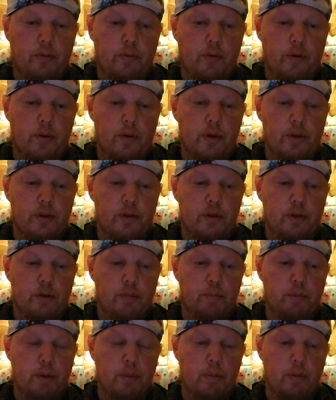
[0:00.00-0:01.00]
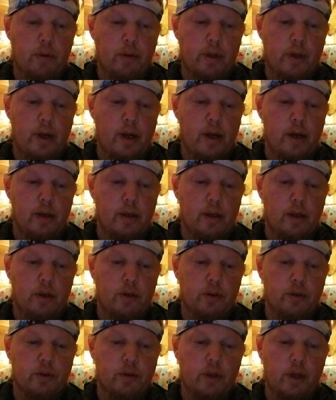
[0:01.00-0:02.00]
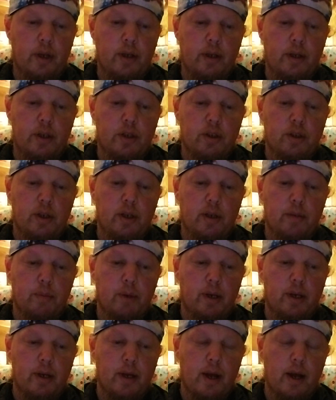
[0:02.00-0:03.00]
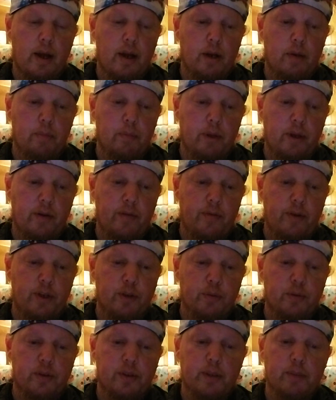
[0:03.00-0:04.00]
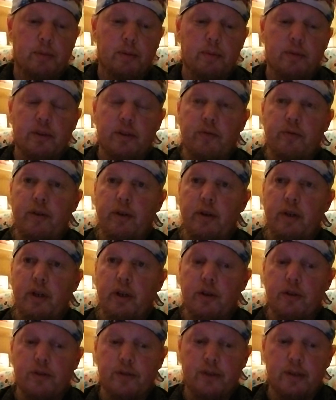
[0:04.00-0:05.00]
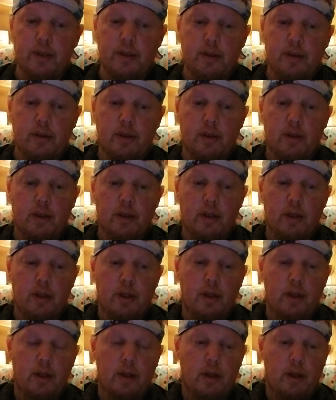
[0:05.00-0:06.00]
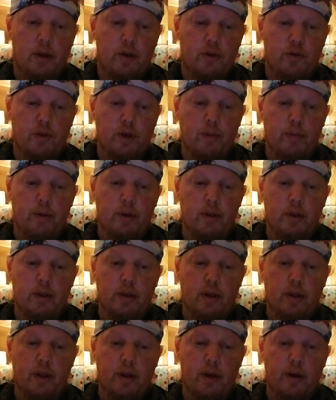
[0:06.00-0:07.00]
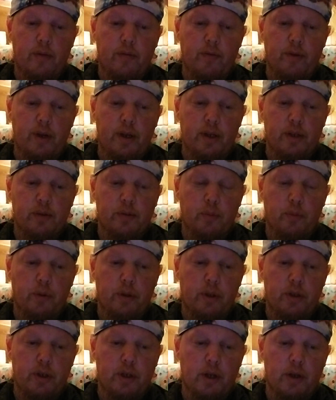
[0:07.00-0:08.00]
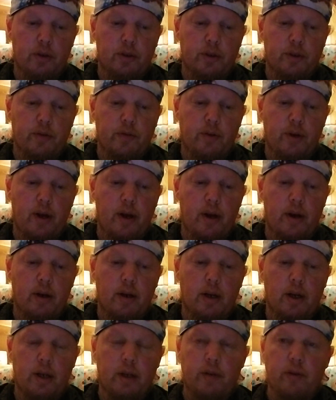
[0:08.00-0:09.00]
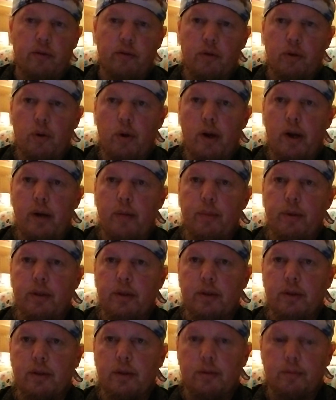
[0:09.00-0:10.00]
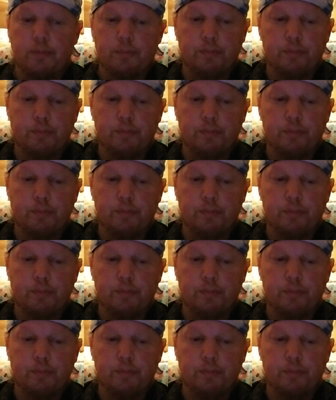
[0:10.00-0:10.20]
Further still, people with high intelligence and ADHD may not manifest with symptom severity or seek treatment until they are faced with the challenges of higher cognitive requirements.